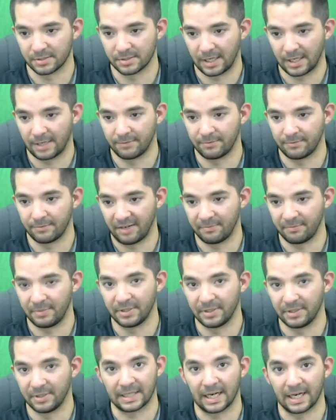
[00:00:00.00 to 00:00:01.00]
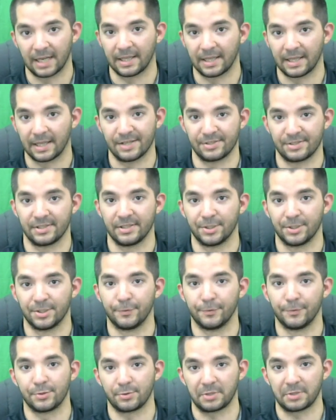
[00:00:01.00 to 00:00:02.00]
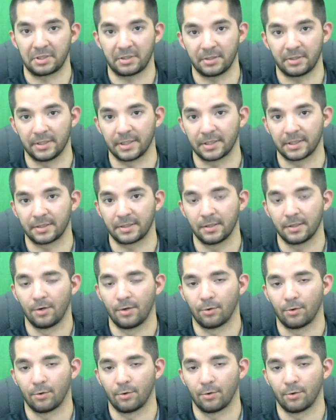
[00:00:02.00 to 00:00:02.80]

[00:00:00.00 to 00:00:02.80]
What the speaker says: I've been the guy that has to individually click